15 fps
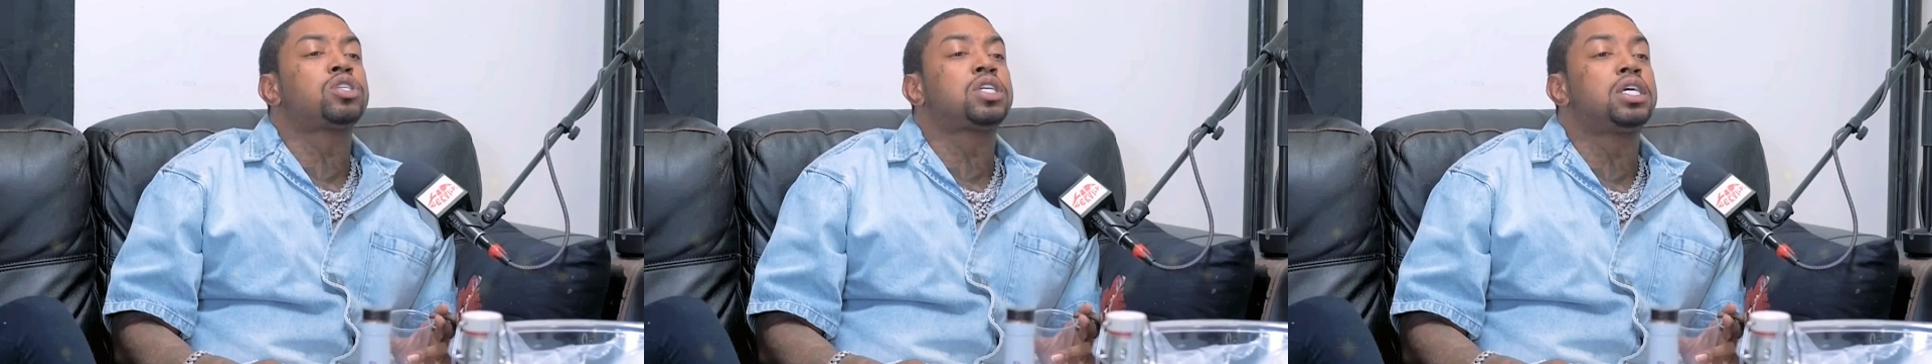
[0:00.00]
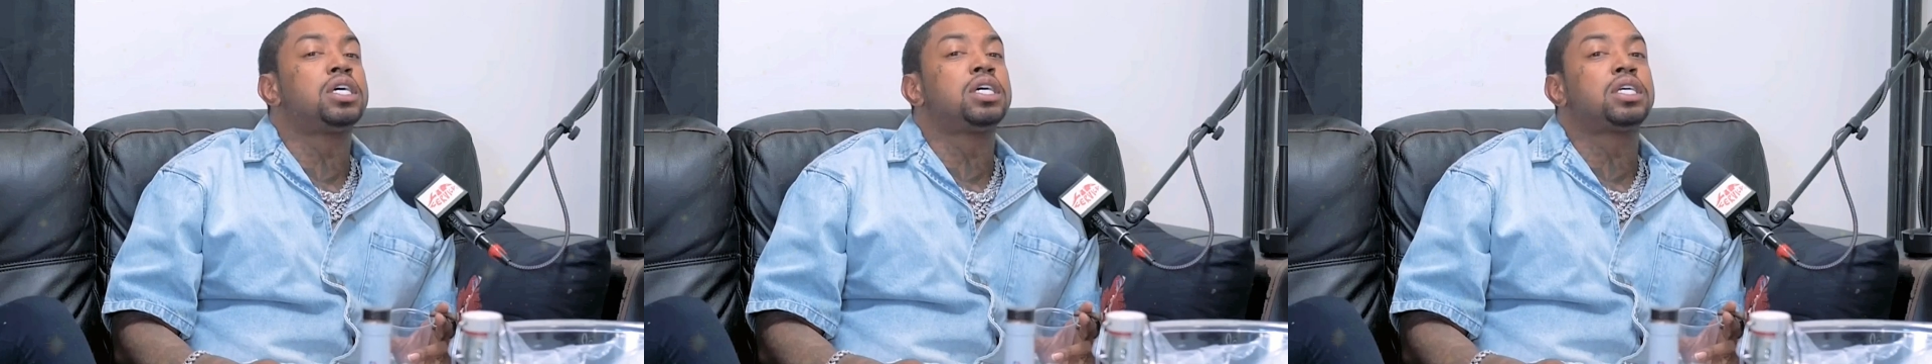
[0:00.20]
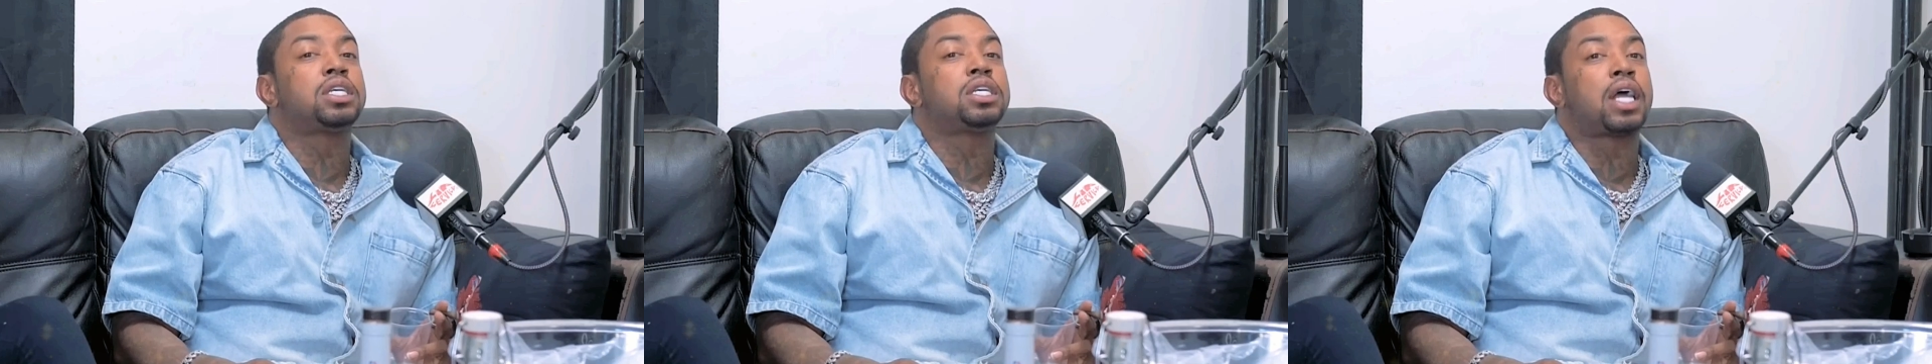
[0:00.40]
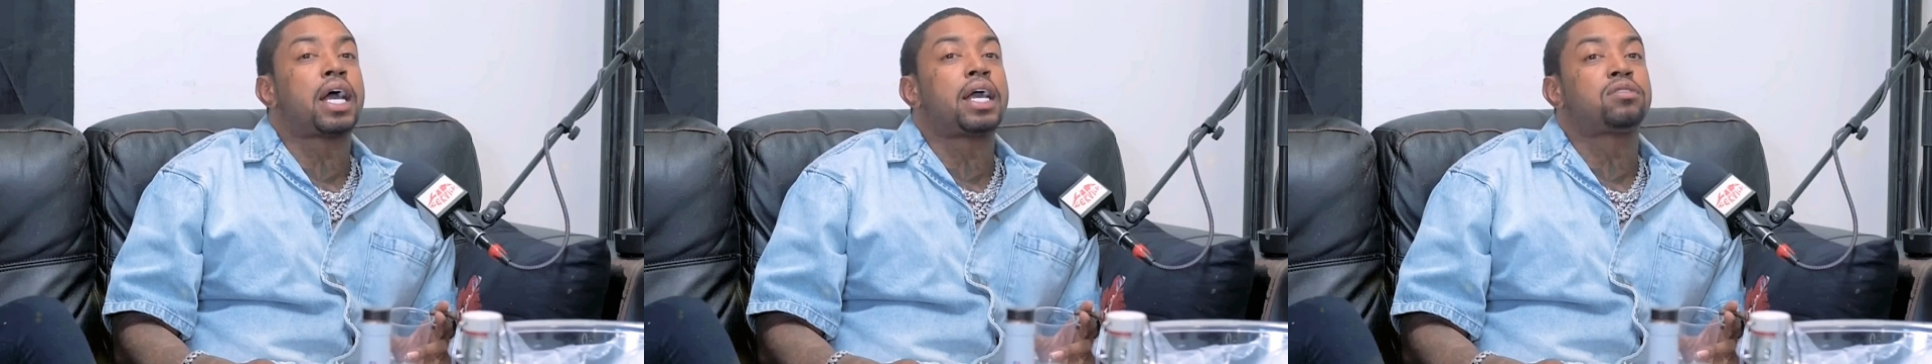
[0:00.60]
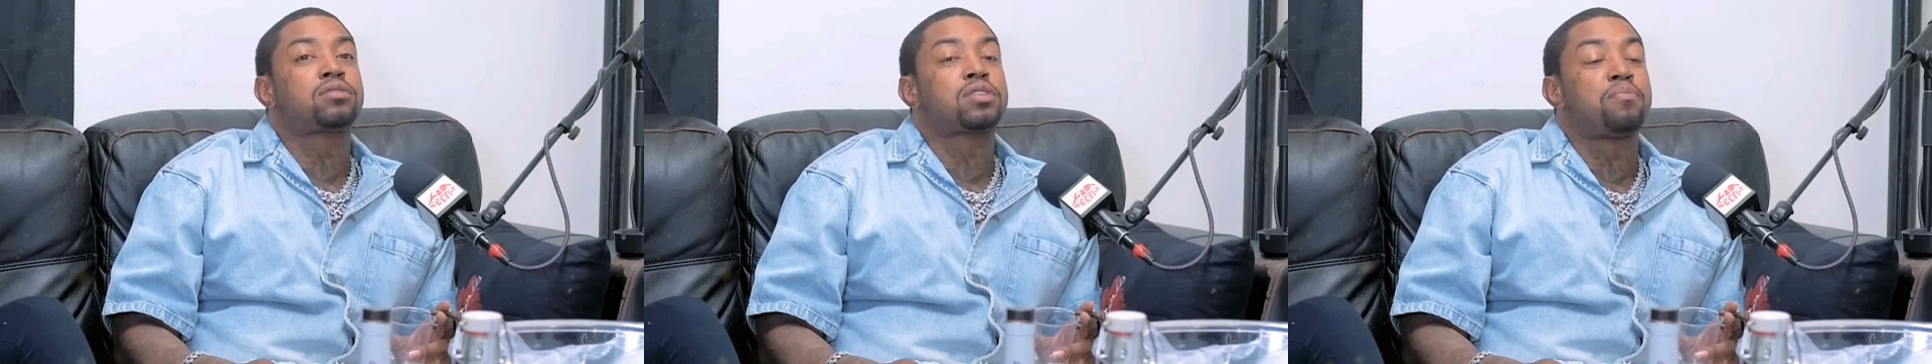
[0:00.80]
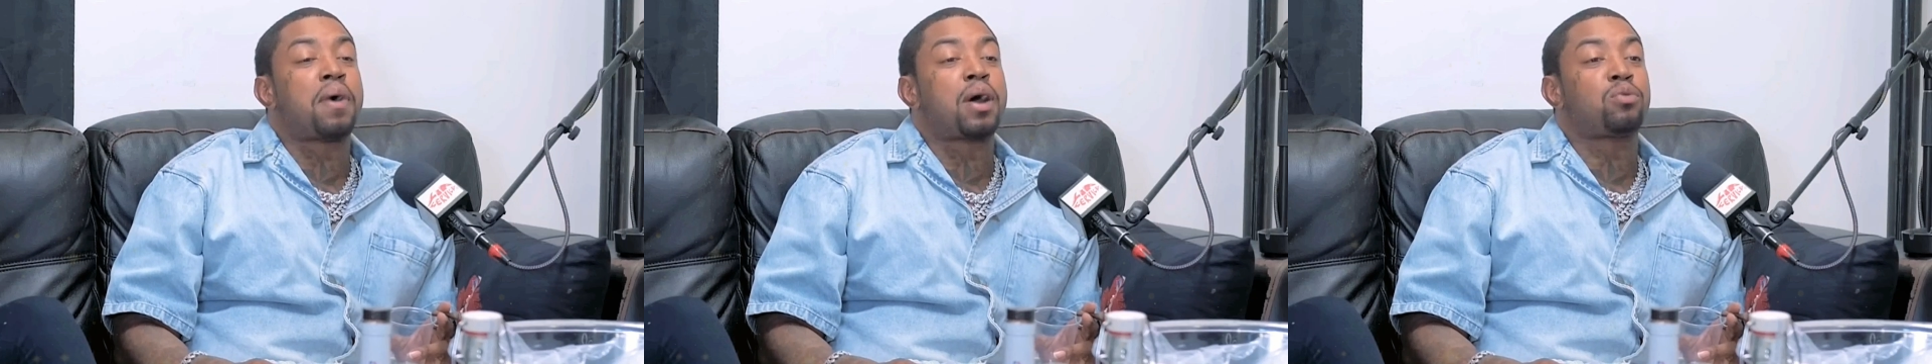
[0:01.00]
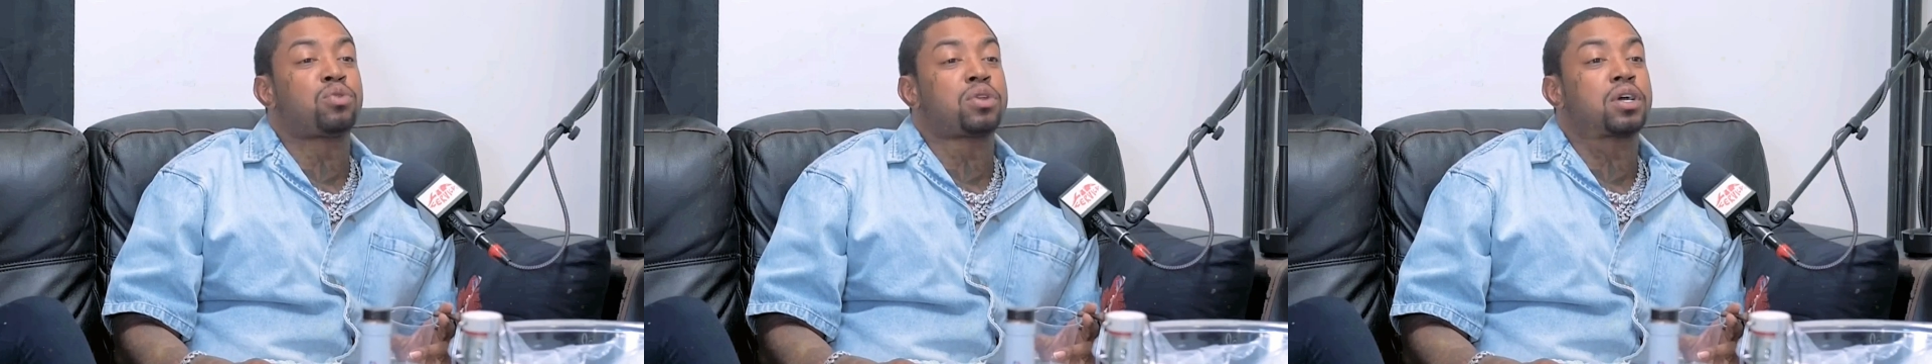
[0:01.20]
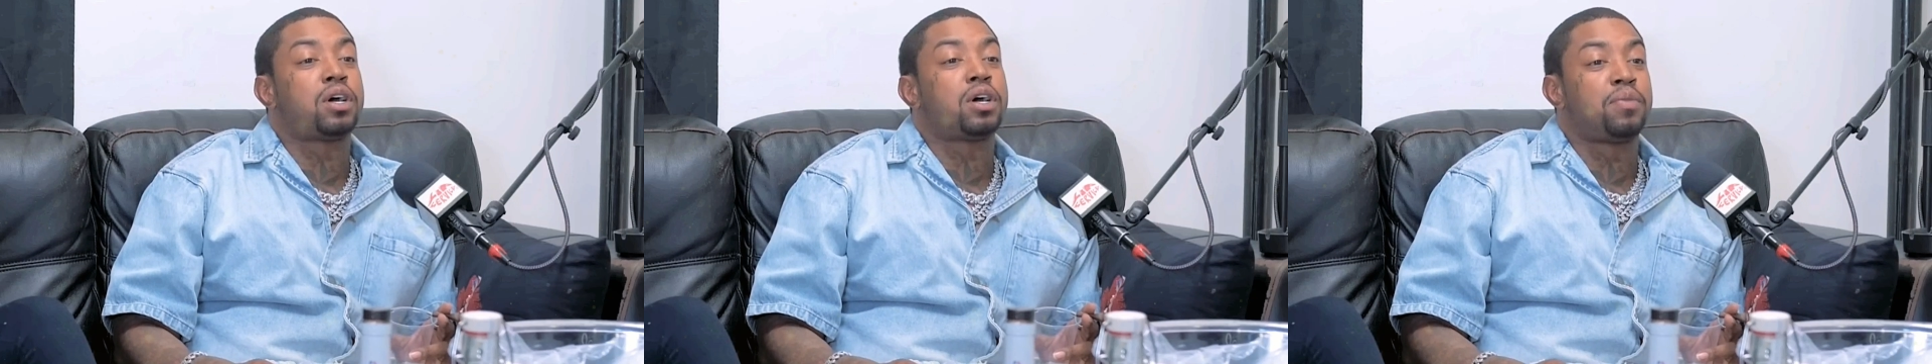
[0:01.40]
and she's being used
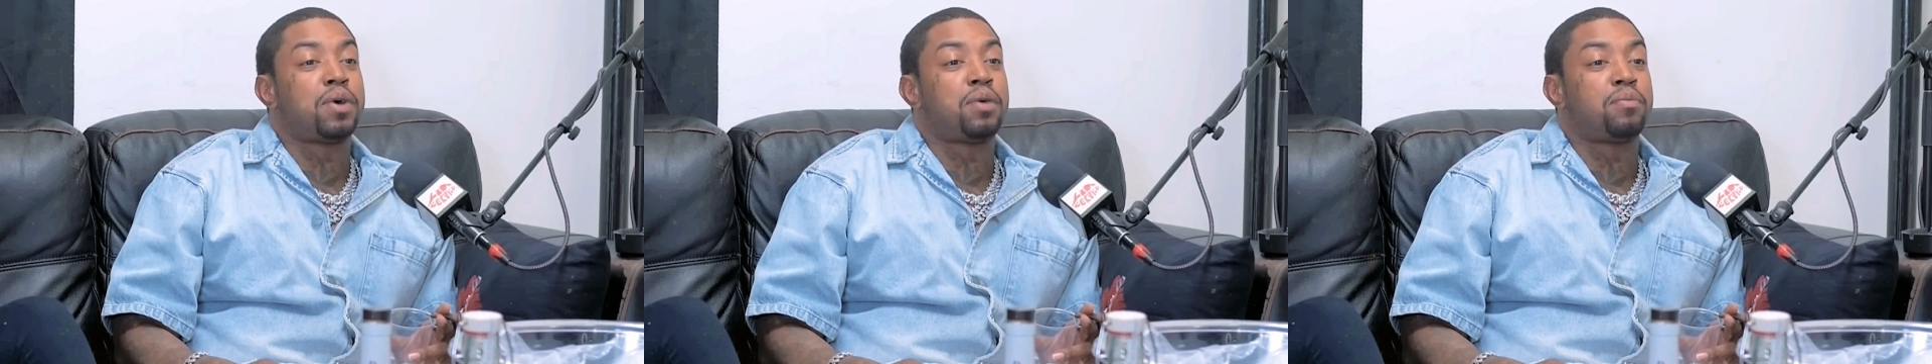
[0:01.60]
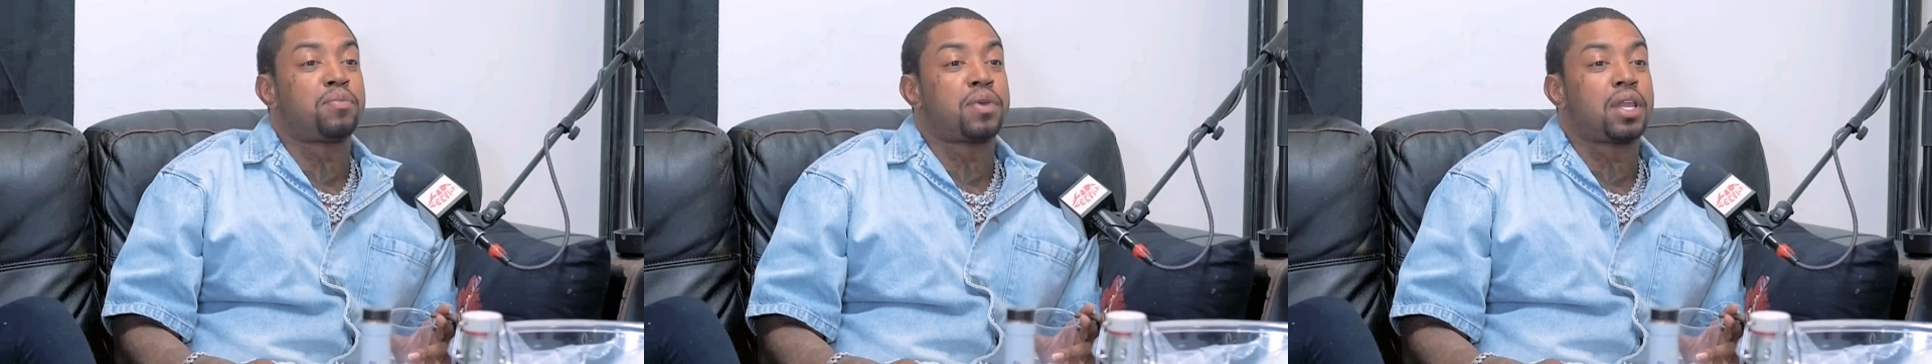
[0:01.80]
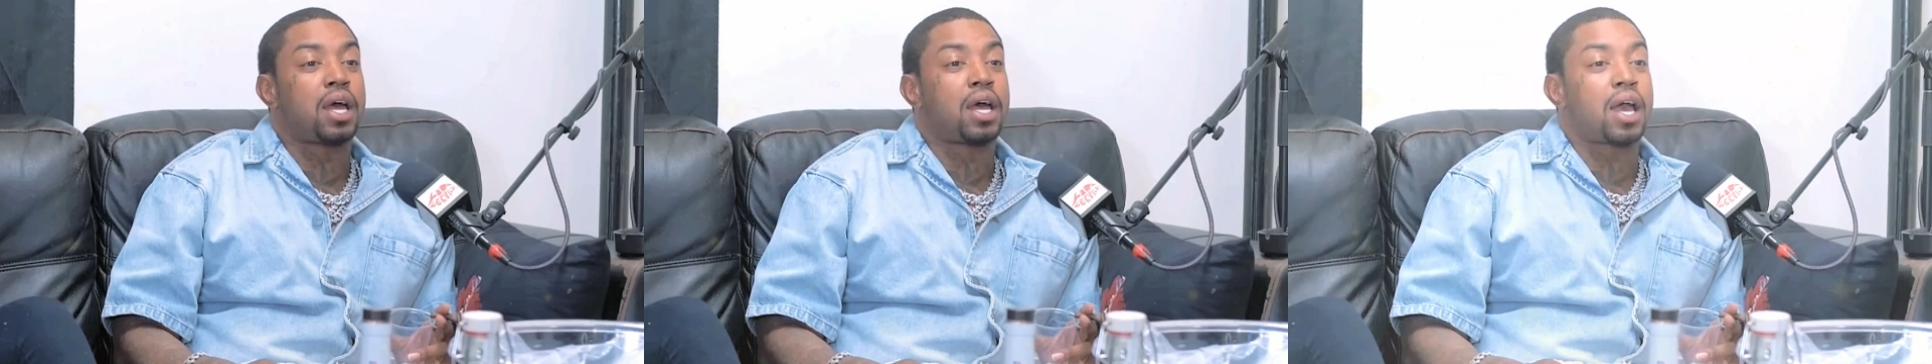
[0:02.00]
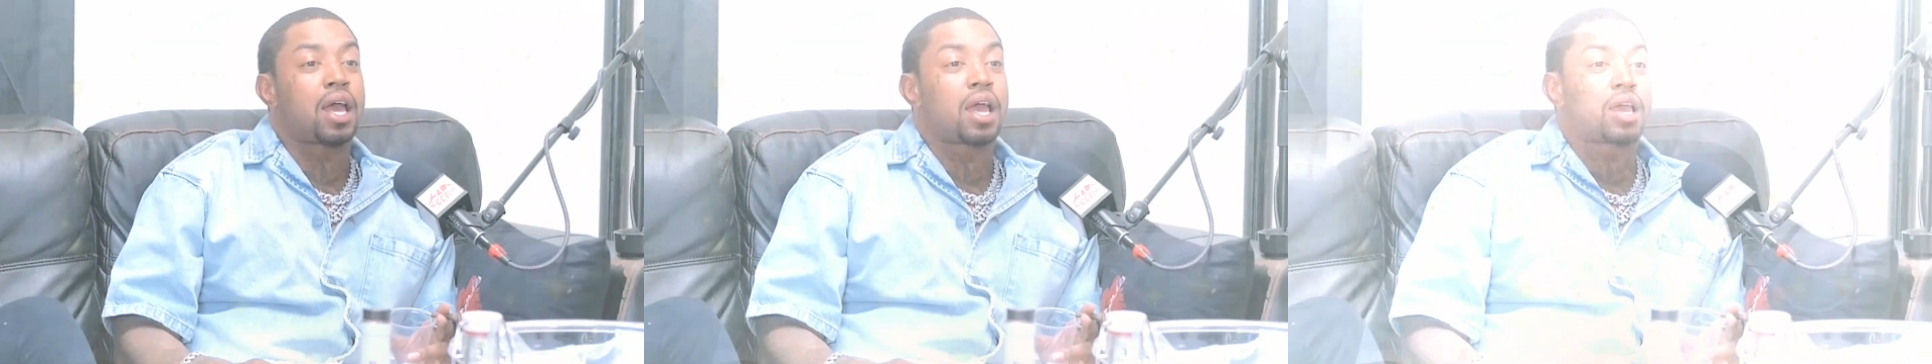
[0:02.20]
as a scapegoat.